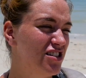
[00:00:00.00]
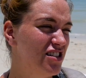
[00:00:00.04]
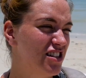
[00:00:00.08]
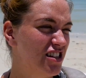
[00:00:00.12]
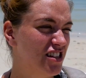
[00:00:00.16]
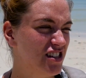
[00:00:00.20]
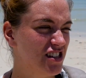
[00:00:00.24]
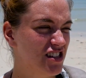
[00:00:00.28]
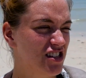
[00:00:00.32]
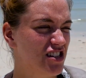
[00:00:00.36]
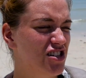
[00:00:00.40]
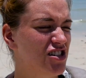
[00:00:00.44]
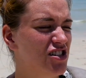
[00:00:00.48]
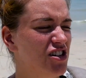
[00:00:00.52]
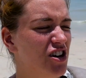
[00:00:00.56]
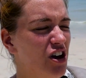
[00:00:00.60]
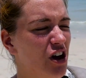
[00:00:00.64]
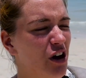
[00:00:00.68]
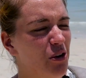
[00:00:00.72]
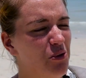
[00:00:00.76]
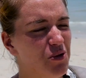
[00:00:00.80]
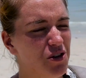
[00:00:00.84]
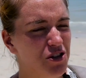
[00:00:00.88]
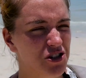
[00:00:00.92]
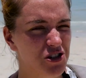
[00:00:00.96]
There's
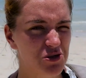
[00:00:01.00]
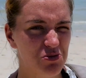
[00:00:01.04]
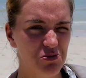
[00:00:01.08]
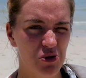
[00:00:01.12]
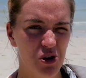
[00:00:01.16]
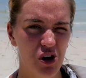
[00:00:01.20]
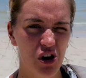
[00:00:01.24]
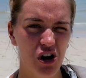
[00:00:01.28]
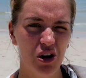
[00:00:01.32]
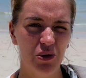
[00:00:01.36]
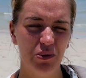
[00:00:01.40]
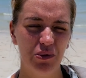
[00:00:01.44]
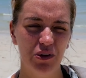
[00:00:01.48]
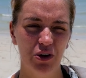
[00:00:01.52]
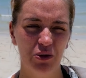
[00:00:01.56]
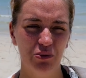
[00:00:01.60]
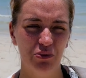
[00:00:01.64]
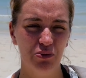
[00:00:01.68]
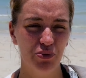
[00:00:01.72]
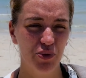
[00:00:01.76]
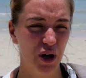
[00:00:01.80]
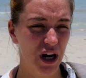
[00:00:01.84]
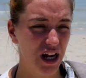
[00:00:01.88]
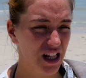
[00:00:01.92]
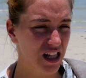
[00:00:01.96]
so much more
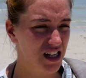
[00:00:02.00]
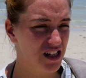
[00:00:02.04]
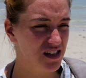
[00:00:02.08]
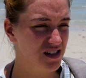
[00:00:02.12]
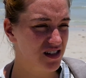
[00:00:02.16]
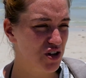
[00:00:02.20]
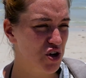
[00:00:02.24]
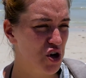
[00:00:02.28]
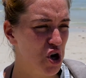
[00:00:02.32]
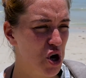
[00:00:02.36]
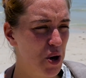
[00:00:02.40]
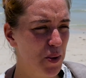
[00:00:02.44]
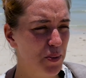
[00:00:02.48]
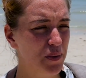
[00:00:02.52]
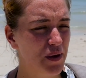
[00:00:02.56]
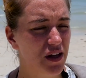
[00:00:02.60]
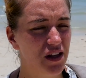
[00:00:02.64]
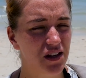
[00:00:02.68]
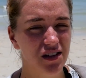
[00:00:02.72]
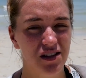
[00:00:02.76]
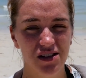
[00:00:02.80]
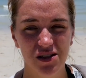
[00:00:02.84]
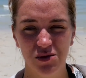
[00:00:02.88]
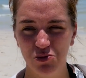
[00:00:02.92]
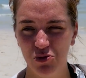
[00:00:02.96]
umbrellas up,
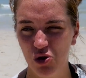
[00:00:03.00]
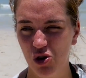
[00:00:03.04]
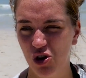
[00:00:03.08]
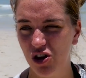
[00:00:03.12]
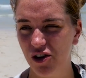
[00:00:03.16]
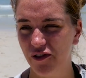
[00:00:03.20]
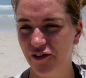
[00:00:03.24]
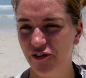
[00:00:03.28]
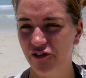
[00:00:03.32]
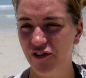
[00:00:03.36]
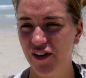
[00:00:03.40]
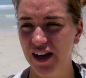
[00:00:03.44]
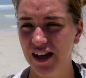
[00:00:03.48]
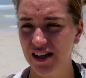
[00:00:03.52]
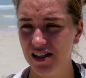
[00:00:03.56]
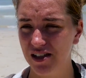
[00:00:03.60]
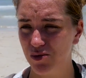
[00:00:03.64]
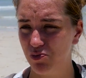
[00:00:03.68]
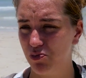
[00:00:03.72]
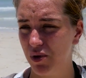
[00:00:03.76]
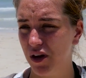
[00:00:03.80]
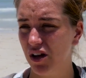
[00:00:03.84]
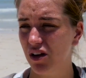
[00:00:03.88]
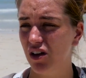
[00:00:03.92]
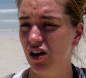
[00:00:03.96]
and there's more things
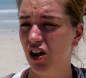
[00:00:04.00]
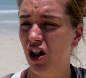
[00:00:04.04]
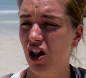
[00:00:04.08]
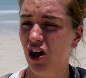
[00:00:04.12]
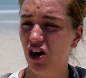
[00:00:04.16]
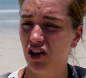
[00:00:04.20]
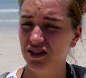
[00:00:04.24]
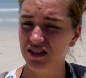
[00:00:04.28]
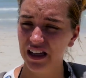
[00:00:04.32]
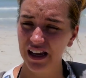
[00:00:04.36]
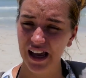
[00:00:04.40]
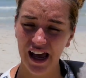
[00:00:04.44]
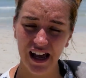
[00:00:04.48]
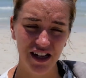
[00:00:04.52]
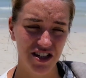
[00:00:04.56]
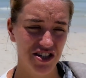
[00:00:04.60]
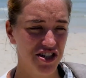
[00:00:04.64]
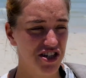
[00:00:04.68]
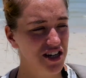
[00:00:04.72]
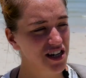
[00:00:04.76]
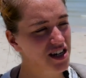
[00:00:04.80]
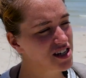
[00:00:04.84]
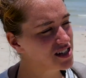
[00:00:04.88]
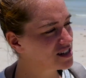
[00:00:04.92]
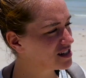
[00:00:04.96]
built along the
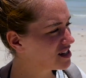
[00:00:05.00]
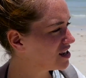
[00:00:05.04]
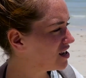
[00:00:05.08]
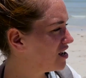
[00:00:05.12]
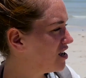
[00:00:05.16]
edges.